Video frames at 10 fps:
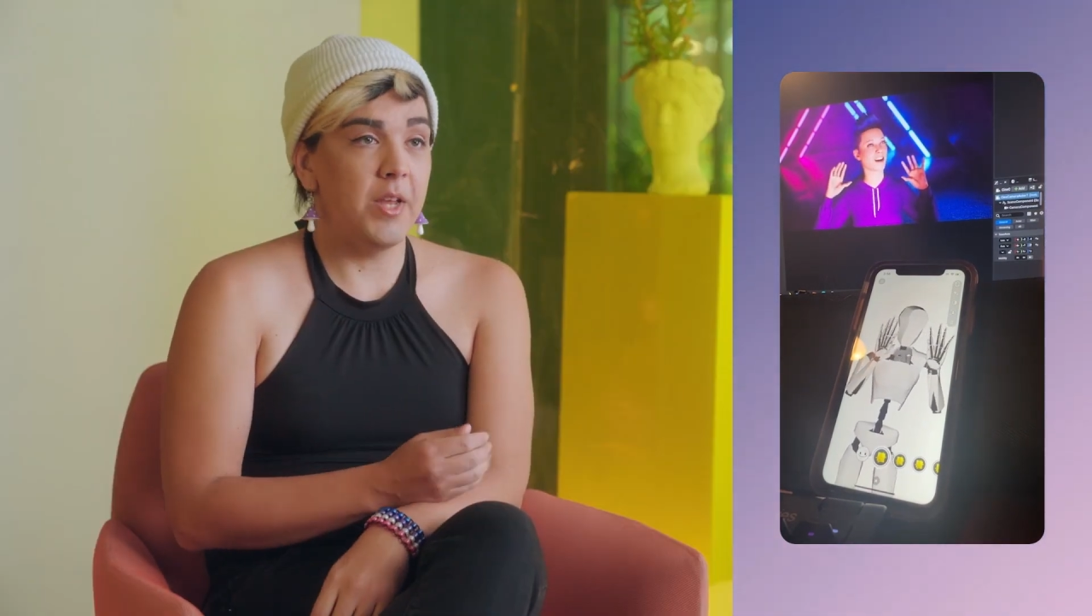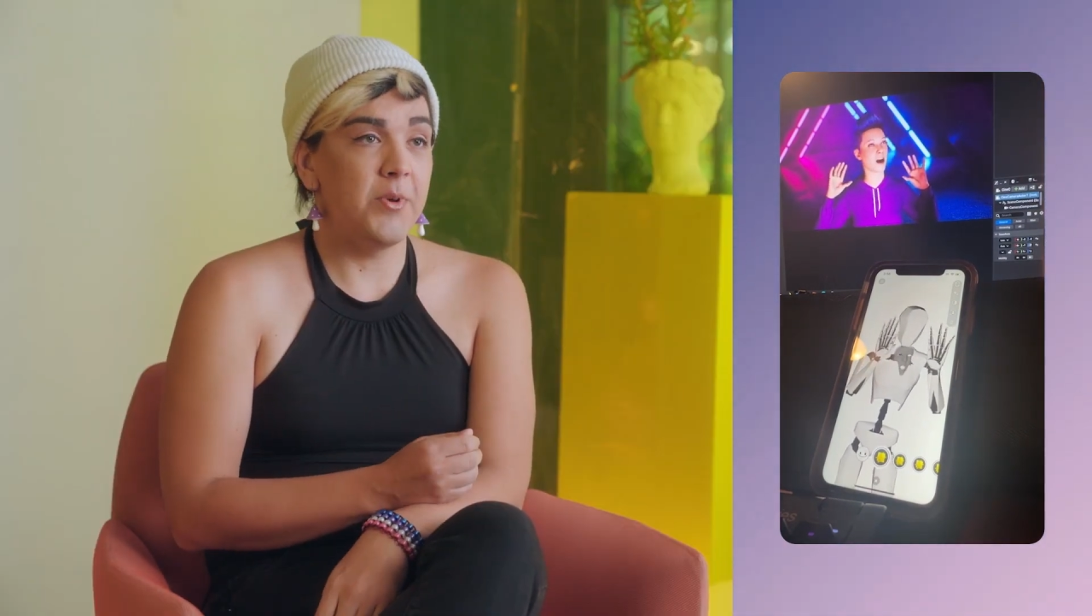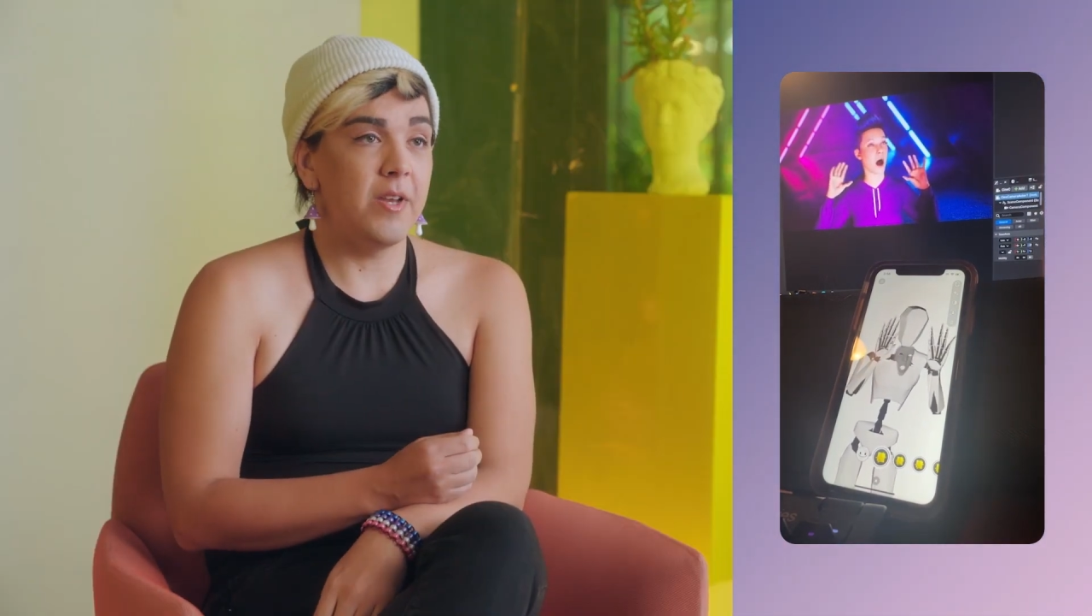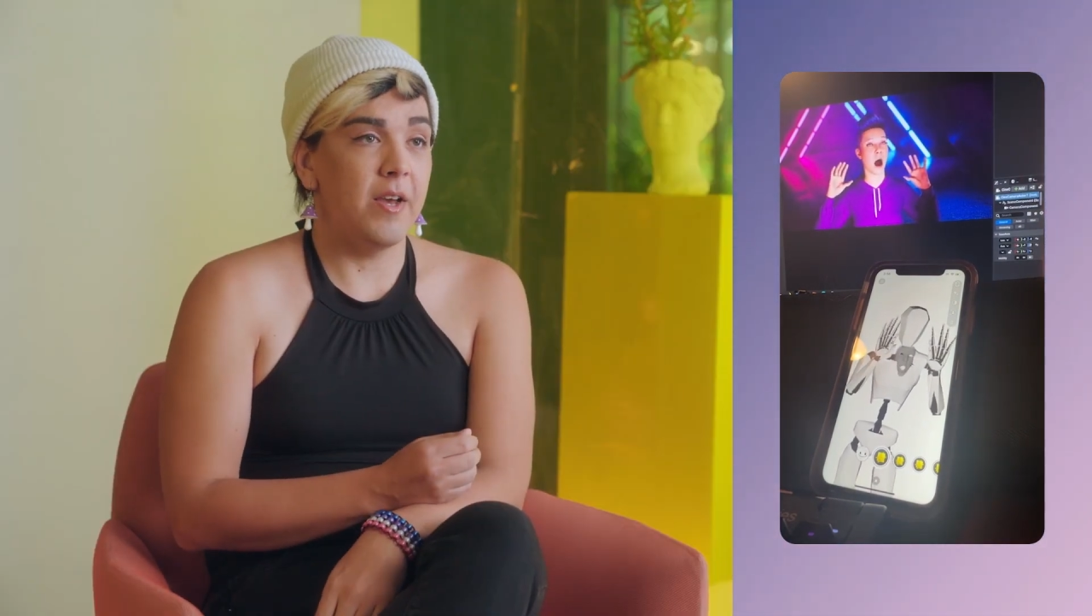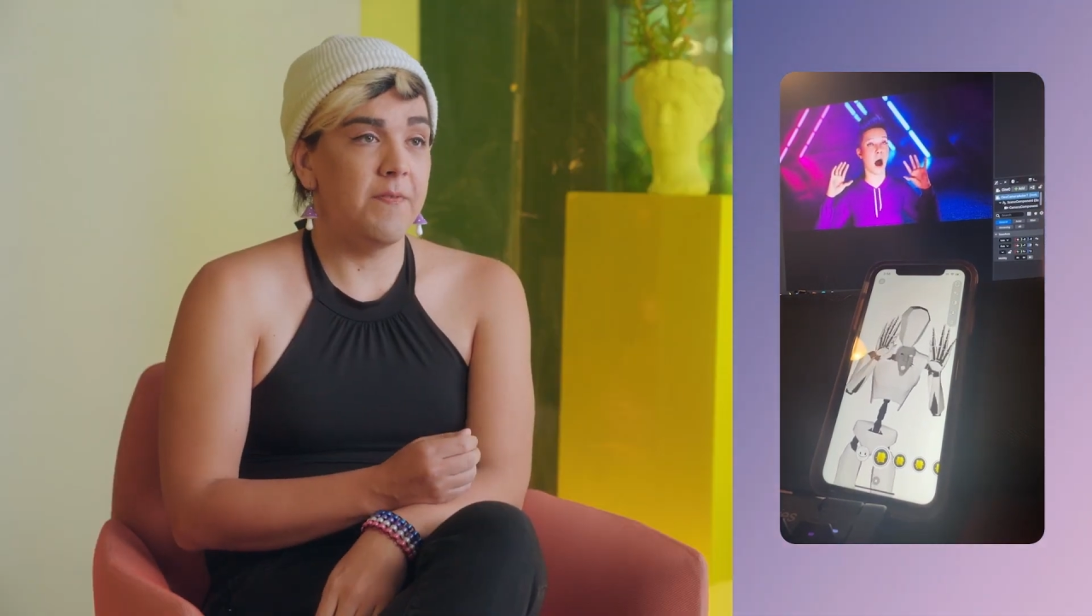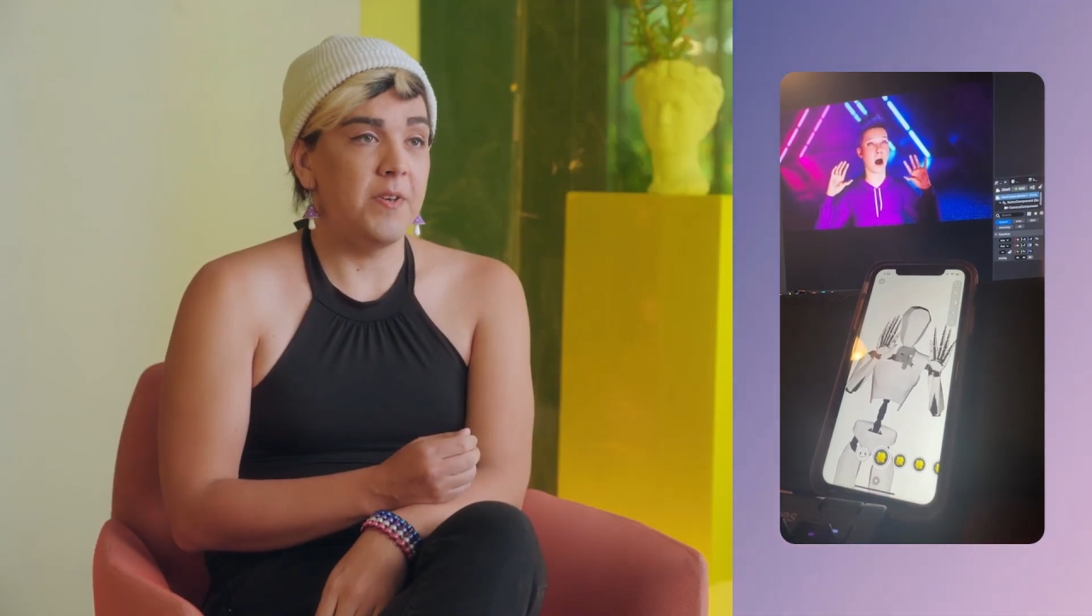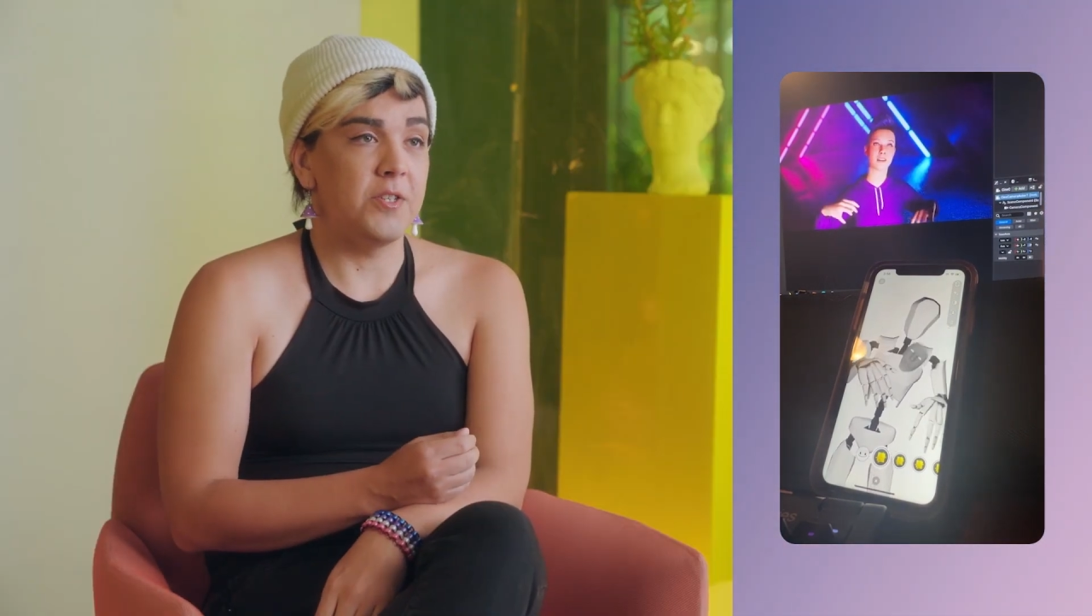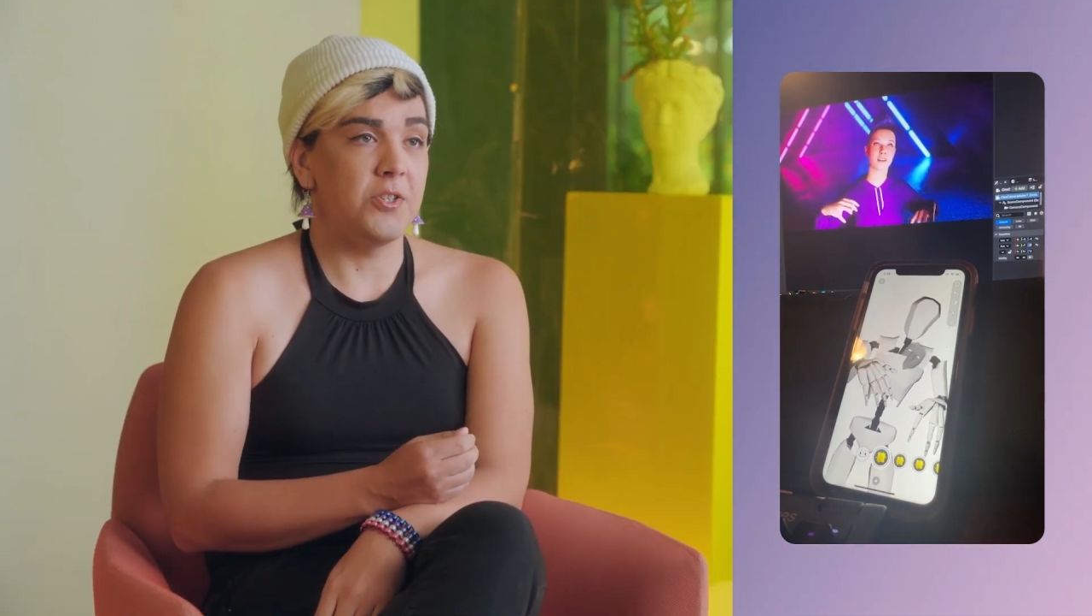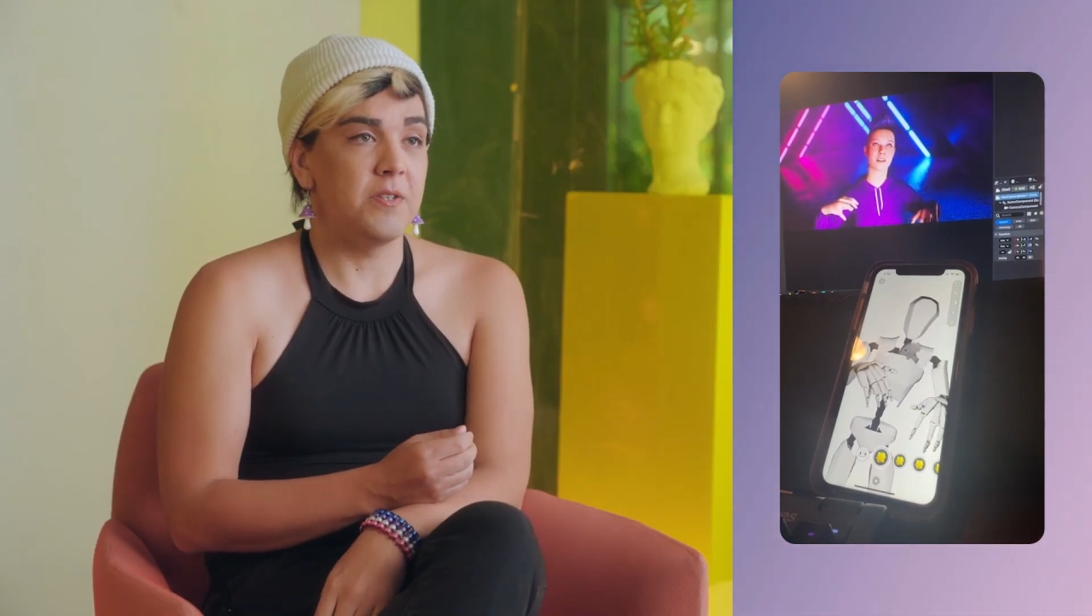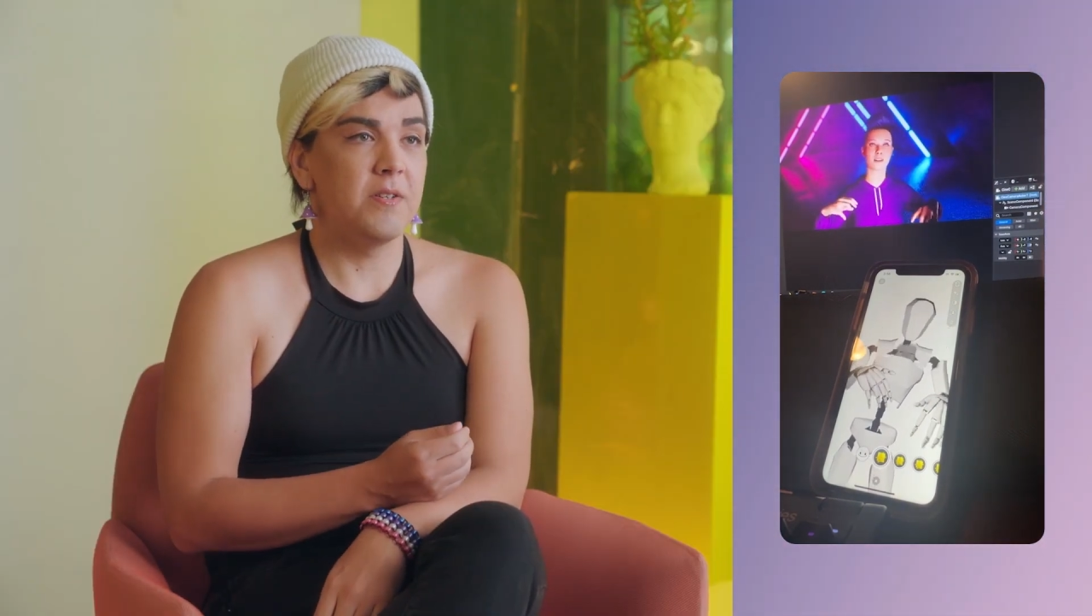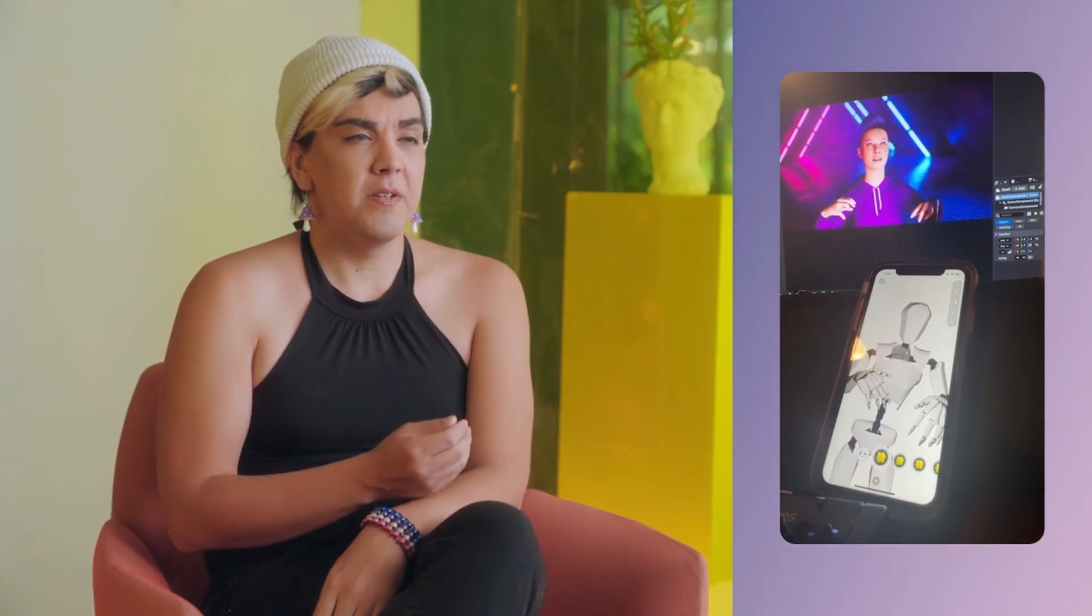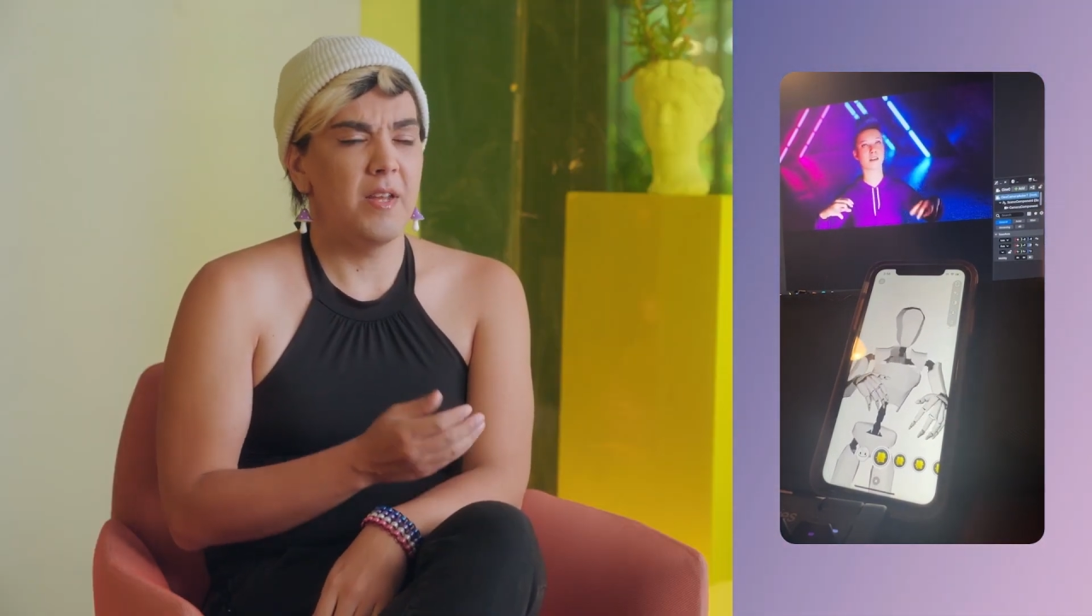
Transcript: API feature,